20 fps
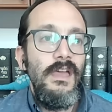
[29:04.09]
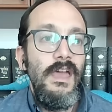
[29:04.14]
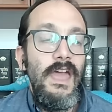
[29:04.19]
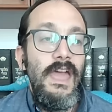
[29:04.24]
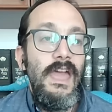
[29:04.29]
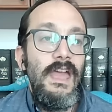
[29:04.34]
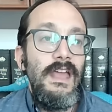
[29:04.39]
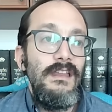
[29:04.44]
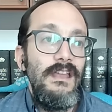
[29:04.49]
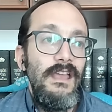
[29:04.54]

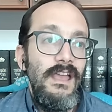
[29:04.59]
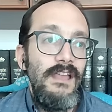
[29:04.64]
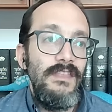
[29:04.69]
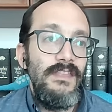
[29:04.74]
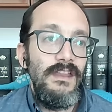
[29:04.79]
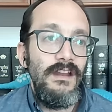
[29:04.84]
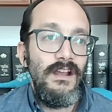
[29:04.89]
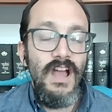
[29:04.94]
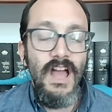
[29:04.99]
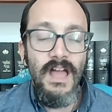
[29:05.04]
and and
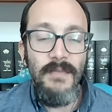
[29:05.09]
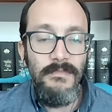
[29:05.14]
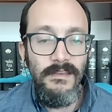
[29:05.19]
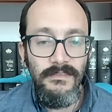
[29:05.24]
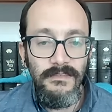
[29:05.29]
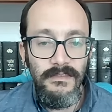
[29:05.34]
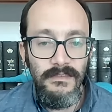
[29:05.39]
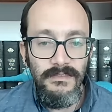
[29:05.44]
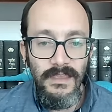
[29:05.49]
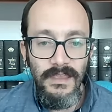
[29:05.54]
then a
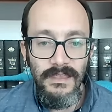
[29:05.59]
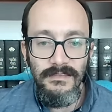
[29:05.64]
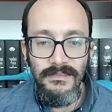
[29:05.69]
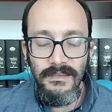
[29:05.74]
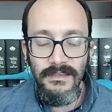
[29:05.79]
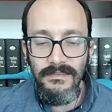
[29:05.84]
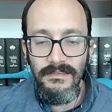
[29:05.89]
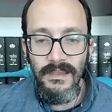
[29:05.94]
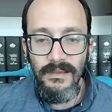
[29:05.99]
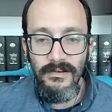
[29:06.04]
communist
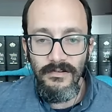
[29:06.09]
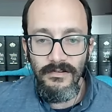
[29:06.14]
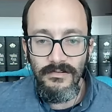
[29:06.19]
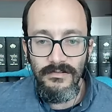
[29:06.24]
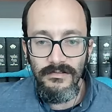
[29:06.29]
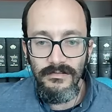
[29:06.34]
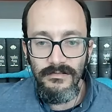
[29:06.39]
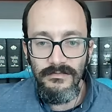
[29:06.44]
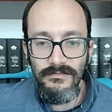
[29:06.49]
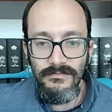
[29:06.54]
dictator
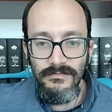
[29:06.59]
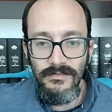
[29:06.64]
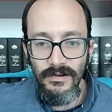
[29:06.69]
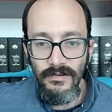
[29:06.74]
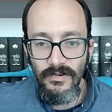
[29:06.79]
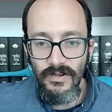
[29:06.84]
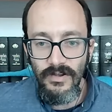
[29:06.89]
could, you know,